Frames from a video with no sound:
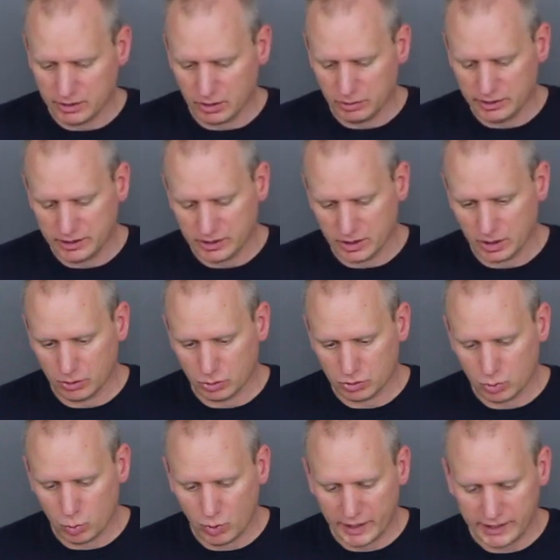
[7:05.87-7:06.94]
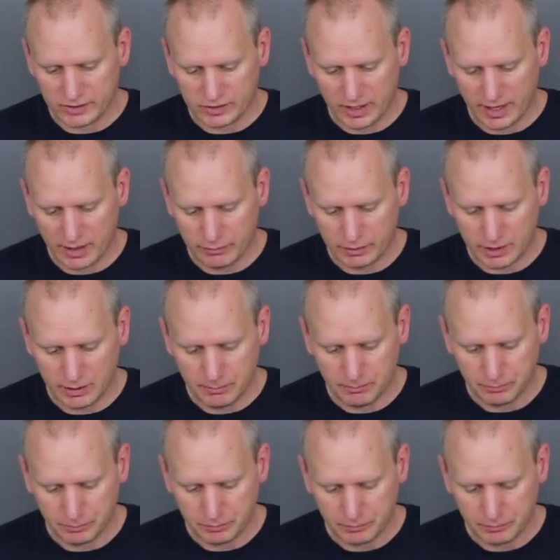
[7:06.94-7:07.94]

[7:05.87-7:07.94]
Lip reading: You don't need to go quite as heavy